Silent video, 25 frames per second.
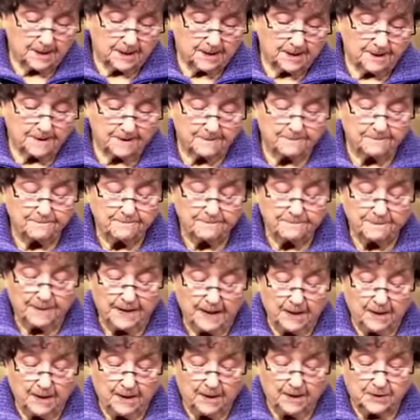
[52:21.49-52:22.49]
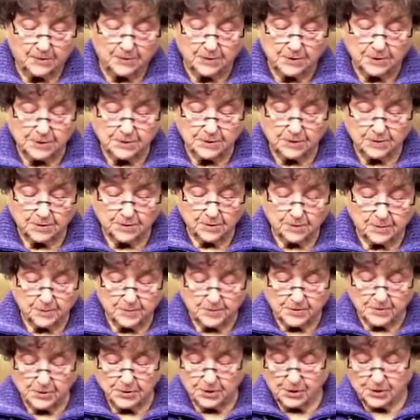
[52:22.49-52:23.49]
And Teresa
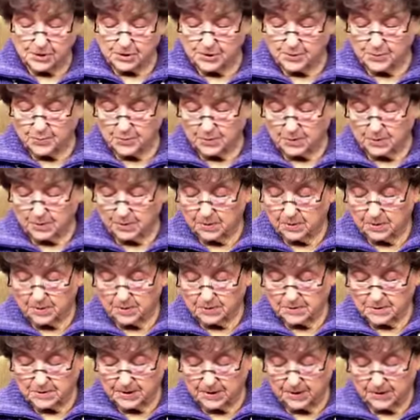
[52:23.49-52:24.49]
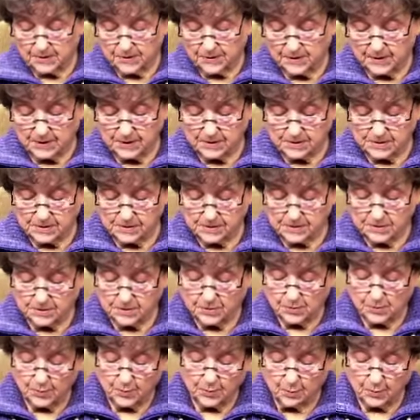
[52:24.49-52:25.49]
Cooper, she just wanted to call and say
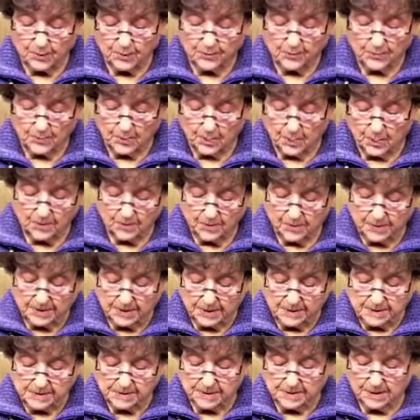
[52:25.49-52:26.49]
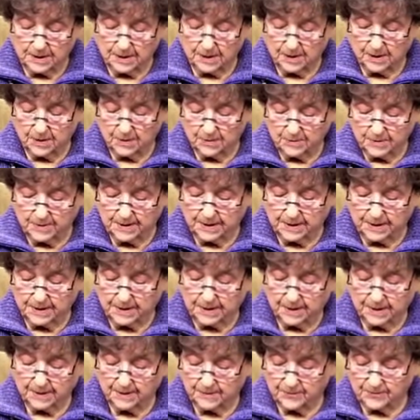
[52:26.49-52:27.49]
thanks to the Lord for all that he's
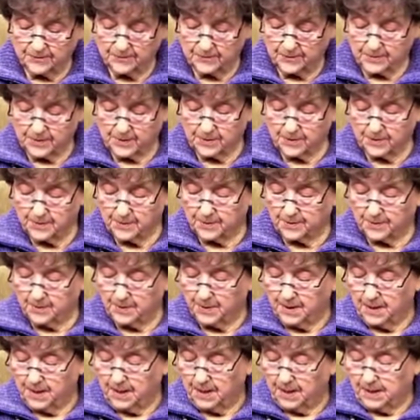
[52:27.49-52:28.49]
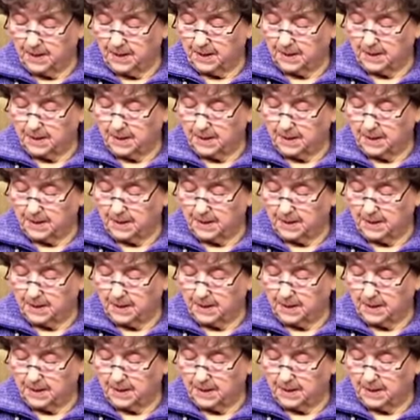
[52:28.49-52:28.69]
already done for her.